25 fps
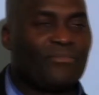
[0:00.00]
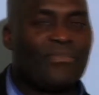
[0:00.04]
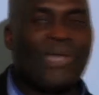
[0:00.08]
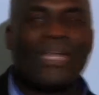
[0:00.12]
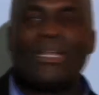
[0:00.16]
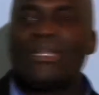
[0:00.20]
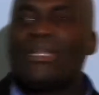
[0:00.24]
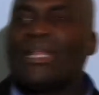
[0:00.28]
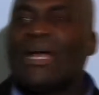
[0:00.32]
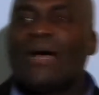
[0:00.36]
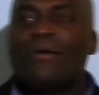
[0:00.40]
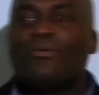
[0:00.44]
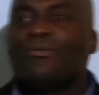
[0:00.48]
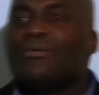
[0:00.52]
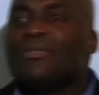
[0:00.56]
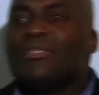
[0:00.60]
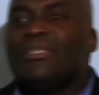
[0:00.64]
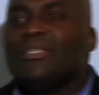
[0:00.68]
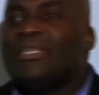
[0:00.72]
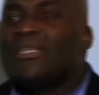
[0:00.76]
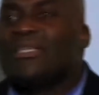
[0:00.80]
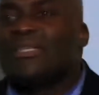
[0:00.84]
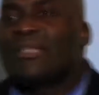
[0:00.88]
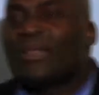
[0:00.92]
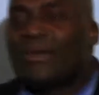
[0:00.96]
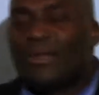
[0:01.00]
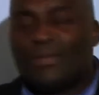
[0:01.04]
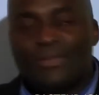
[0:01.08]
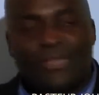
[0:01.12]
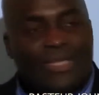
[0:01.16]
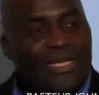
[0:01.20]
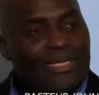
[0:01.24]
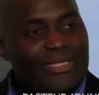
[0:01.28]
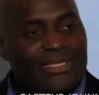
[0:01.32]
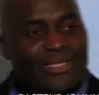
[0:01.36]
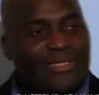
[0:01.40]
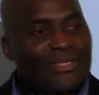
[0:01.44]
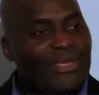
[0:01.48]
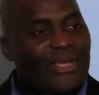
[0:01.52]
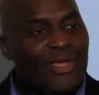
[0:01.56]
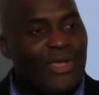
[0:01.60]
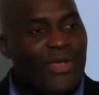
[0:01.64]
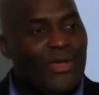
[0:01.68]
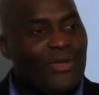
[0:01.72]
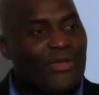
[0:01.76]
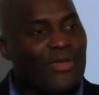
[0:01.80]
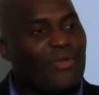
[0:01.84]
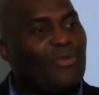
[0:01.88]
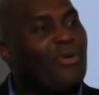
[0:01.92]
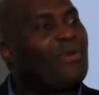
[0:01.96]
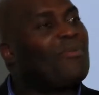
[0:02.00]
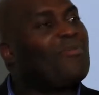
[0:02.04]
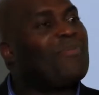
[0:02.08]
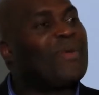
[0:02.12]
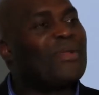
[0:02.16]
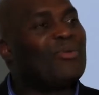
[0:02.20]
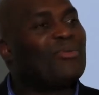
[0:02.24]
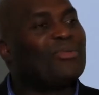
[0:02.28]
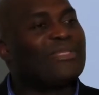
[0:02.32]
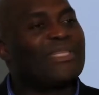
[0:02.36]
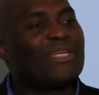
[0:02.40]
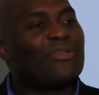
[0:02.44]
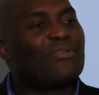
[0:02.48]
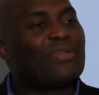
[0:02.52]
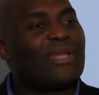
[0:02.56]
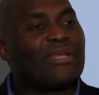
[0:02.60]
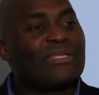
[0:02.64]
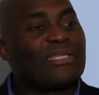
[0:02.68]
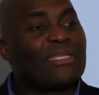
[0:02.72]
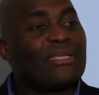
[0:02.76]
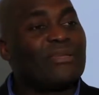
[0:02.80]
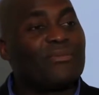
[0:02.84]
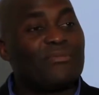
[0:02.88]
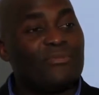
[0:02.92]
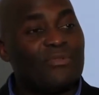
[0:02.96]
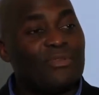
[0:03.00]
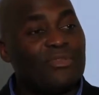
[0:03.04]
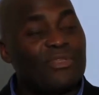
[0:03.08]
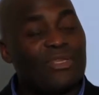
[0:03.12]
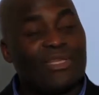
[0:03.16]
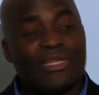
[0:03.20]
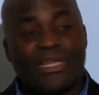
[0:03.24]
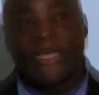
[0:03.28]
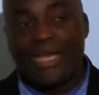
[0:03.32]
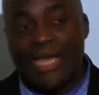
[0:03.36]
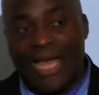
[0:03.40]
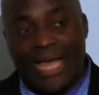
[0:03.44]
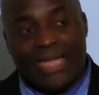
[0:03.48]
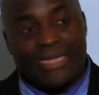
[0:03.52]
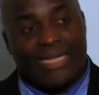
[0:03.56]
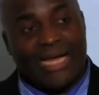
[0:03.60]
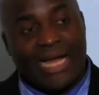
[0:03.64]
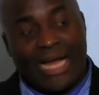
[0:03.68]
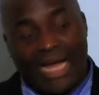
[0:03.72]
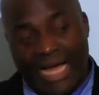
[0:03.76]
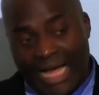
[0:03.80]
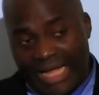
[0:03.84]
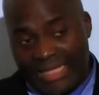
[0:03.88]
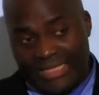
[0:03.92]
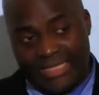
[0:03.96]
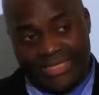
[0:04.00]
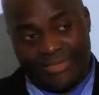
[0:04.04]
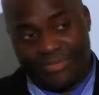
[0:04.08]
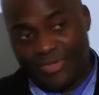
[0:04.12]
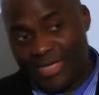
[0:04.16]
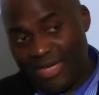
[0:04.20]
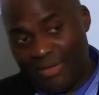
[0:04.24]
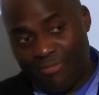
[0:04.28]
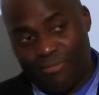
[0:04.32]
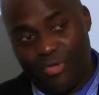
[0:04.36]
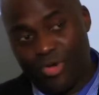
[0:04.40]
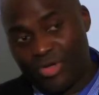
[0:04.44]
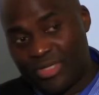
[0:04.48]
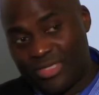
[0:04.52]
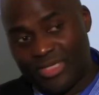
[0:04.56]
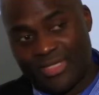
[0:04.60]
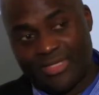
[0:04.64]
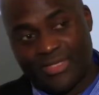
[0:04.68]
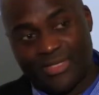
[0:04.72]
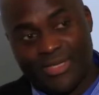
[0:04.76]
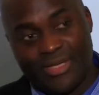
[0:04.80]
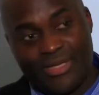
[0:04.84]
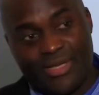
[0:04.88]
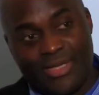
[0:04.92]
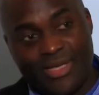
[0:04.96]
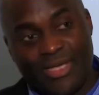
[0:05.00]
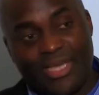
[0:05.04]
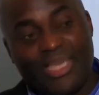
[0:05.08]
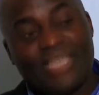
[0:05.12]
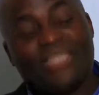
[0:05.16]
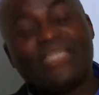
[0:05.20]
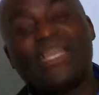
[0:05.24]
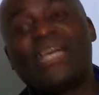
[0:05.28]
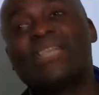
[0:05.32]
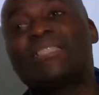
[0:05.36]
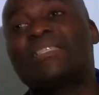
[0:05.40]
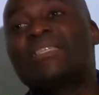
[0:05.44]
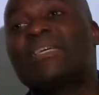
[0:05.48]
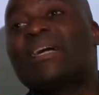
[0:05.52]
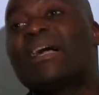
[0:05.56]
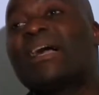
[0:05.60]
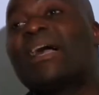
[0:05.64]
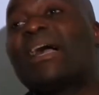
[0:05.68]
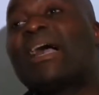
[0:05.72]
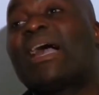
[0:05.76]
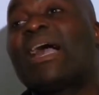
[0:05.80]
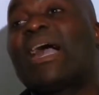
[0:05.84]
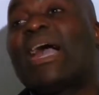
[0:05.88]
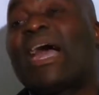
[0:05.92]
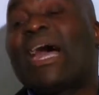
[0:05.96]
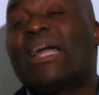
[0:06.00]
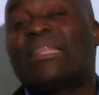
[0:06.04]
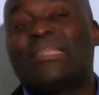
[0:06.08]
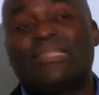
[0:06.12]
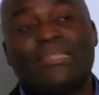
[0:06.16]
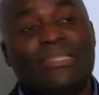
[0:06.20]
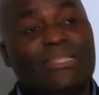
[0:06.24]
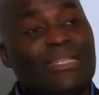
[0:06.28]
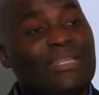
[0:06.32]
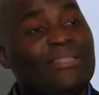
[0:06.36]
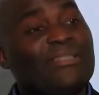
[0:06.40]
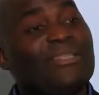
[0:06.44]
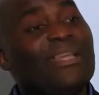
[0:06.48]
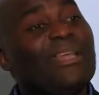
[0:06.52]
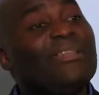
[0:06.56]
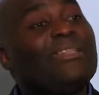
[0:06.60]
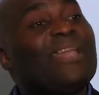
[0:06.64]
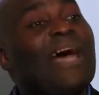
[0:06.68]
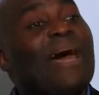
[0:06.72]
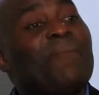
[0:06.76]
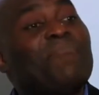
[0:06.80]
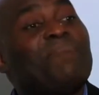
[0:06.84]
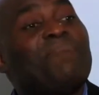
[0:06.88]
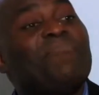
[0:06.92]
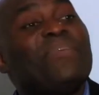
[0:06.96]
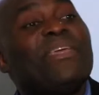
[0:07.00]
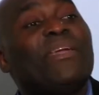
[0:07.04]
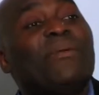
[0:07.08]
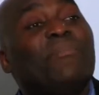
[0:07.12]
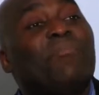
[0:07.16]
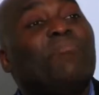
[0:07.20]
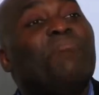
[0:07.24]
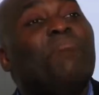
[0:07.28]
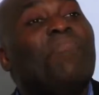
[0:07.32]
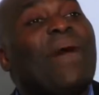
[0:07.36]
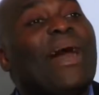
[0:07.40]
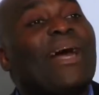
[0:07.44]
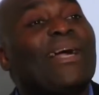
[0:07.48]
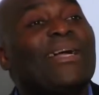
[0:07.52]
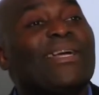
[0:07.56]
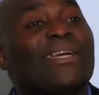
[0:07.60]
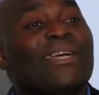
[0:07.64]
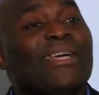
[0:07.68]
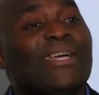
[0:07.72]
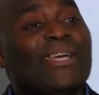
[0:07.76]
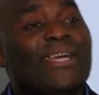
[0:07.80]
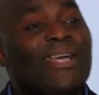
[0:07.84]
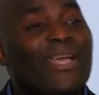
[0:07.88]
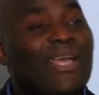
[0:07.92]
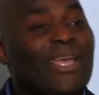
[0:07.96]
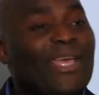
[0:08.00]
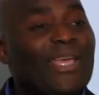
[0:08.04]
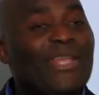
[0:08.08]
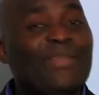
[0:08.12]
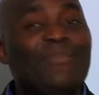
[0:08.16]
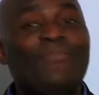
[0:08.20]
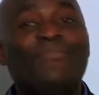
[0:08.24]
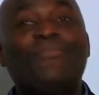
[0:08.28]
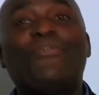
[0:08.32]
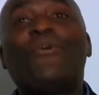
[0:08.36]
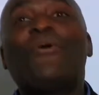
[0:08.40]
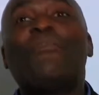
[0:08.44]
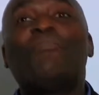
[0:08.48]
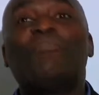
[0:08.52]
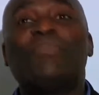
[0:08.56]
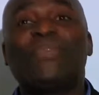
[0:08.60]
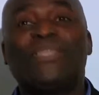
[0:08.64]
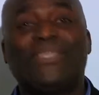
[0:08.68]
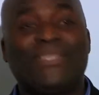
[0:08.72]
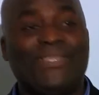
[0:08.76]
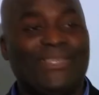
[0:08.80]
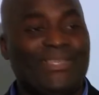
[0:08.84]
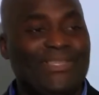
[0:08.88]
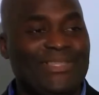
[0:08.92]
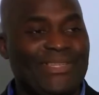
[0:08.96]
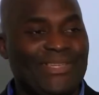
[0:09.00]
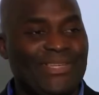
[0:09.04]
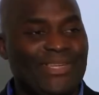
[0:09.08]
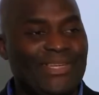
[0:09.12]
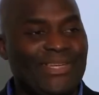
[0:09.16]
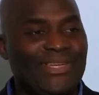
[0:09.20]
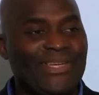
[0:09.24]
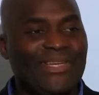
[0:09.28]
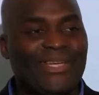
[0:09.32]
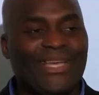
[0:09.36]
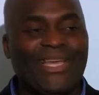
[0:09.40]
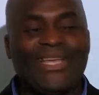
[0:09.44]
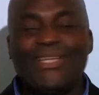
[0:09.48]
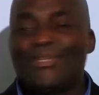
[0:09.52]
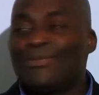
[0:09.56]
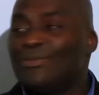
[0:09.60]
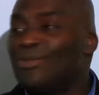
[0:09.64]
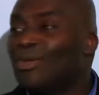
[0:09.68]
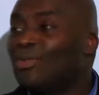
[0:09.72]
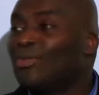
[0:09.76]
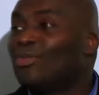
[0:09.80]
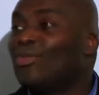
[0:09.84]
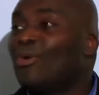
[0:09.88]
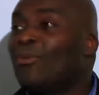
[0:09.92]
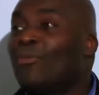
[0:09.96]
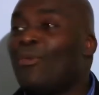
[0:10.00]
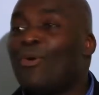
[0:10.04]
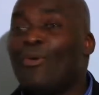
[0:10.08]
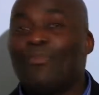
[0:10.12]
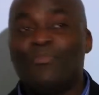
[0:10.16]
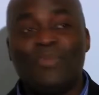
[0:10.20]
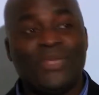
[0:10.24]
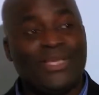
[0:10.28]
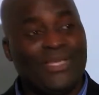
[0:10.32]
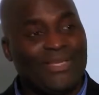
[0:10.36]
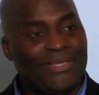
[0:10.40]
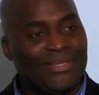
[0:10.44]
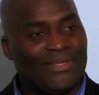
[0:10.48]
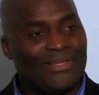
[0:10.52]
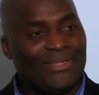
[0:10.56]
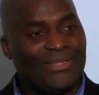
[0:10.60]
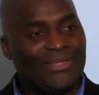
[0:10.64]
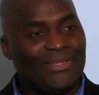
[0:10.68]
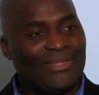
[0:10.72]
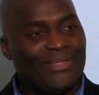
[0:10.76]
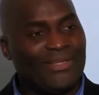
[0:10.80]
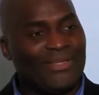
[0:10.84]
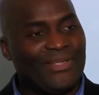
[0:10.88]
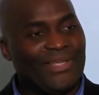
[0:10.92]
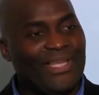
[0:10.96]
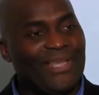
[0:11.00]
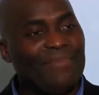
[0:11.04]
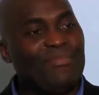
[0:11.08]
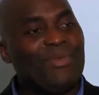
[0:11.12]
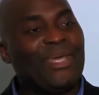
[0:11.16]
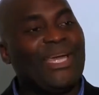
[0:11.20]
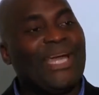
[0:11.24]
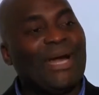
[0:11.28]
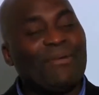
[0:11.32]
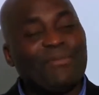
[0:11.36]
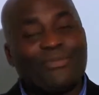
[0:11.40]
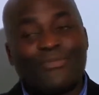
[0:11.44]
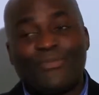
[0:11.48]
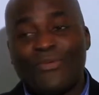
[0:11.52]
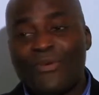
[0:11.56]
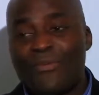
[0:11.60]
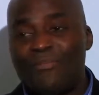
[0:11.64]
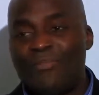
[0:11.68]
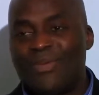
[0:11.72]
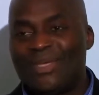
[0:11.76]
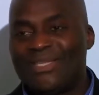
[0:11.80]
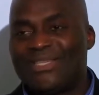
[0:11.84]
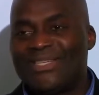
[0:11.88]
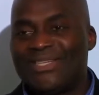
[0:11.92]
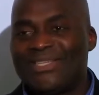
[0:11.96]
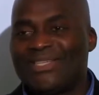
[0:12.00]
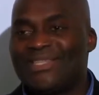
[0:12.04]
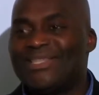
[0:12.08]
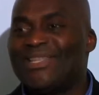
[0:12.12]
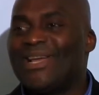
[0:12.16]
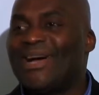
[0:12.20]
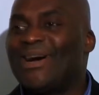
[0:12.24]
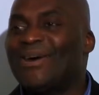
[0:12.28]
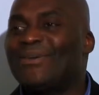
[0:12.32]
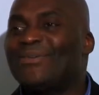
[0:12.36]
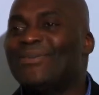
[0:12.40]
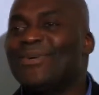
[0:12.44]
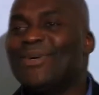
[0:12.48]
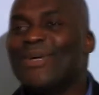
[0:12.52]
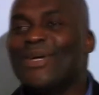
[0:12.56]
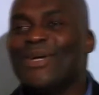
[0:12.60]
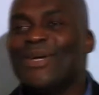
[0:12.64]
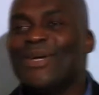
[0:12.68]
But now in this context, the woman will tell you that, he said the guy that cut it when I bought it, he just cut that big back in 4 pieces. It's not no more big. It becomes 4 pieces now.